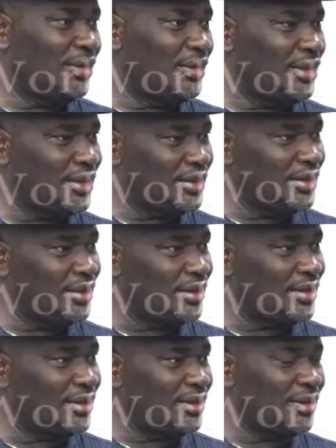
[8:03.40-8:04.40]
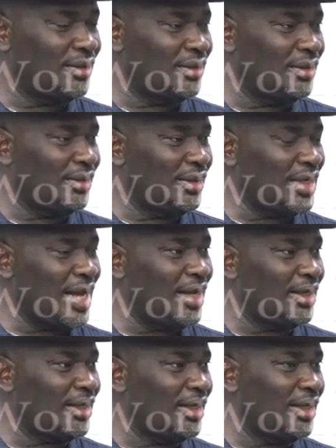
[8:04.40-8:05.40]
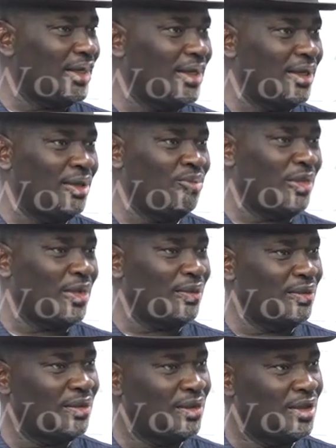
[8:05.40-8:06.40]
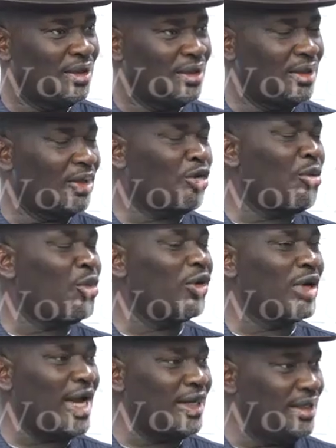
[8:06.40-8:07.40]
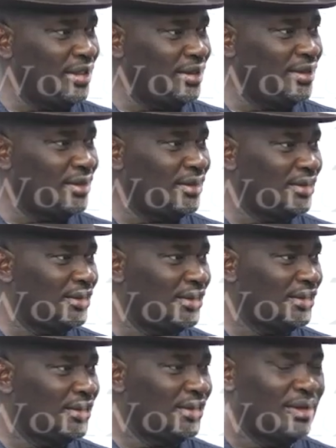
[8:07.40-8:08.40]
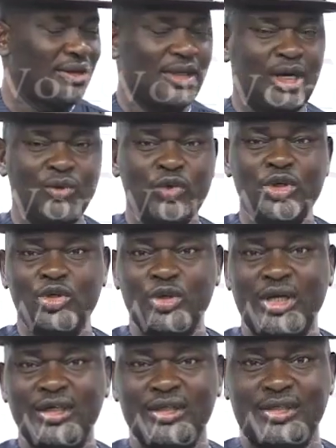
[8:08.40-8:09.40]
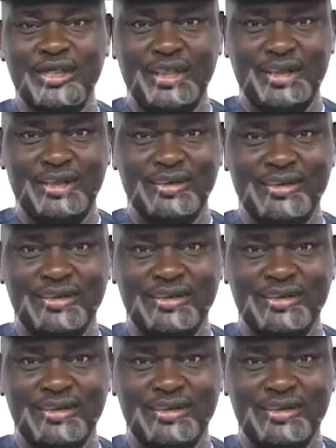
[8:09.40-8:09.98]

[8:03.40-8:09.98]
This is like the common adage that we usually say.